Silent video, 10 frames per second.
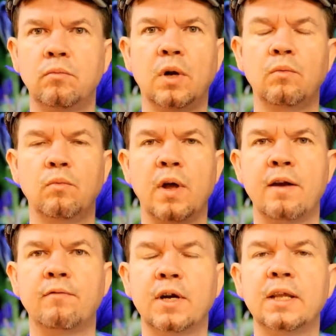
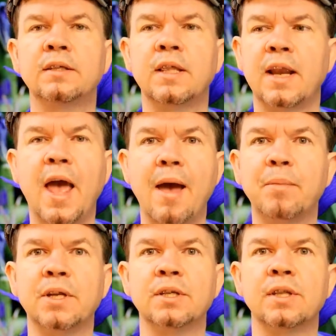whatever it is that
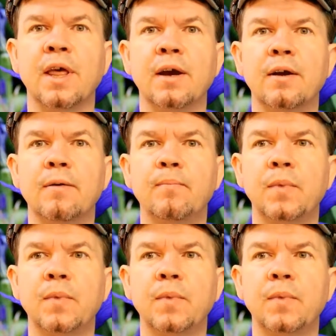happens there,